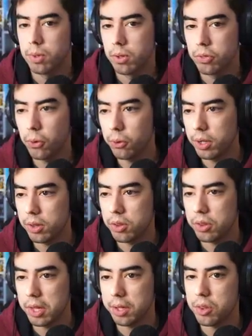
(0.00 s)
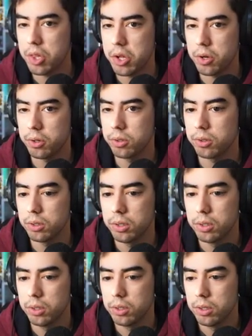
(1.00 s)
Third and six here
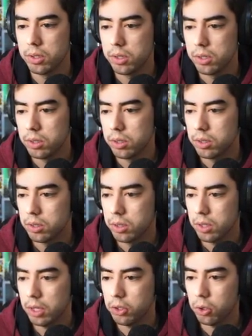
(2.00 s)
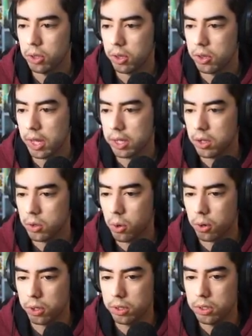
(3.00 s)
into the second
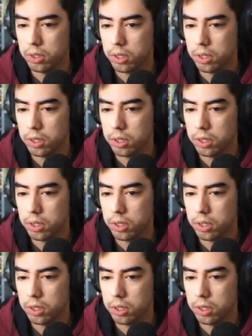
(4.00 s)
quarter.